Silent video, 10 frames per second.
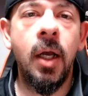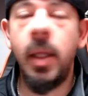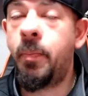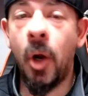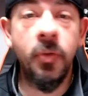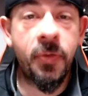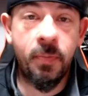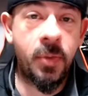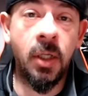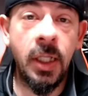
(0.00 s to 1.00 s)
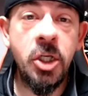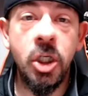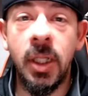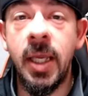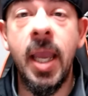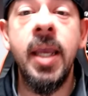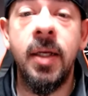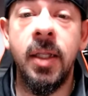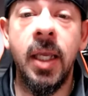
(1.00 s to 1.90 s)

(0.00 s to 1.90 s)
both collegiately and in the